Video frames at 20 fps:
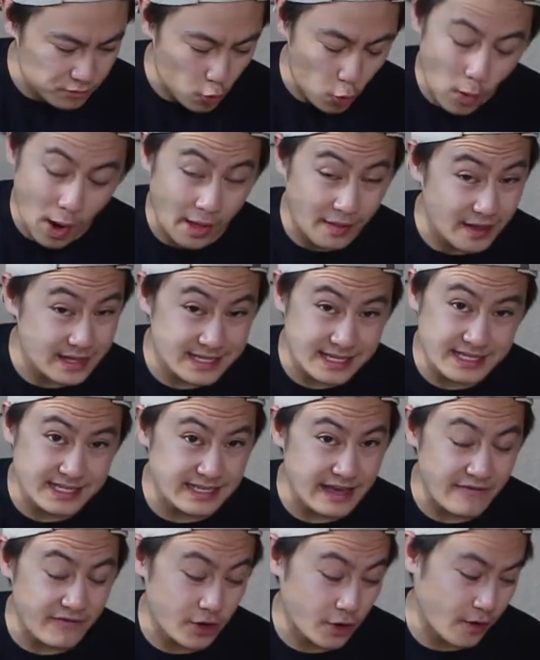wow, that's a
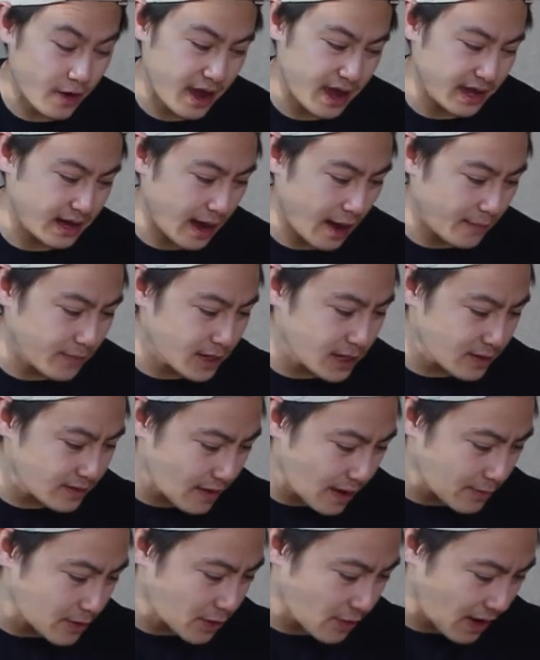7 or 8. I'm
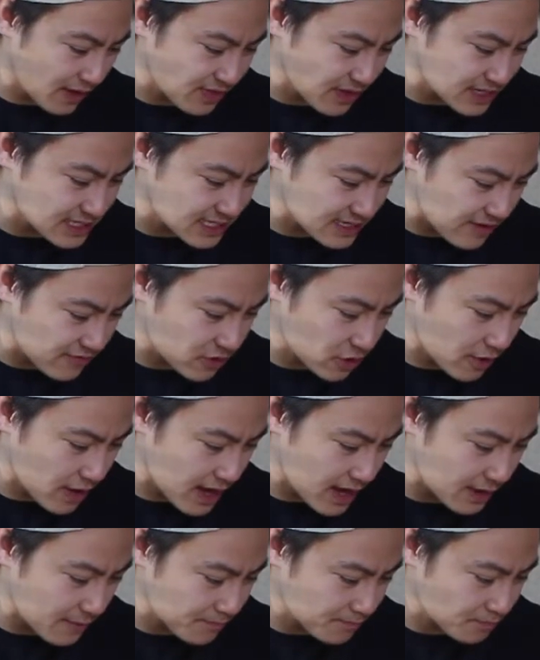gonna write that 7 or
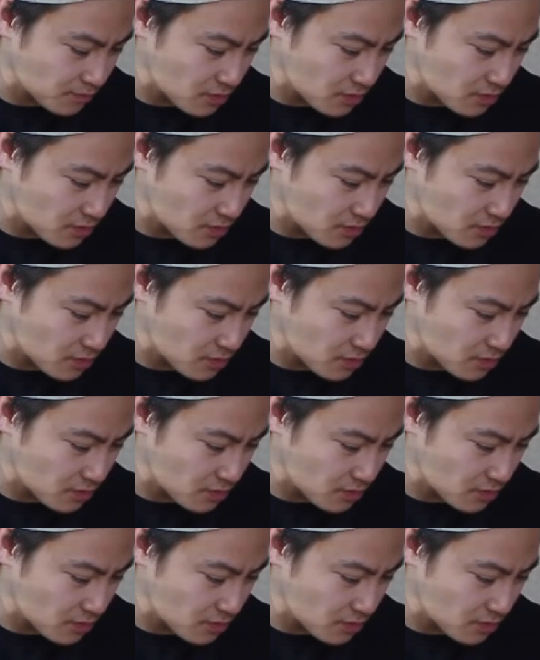8.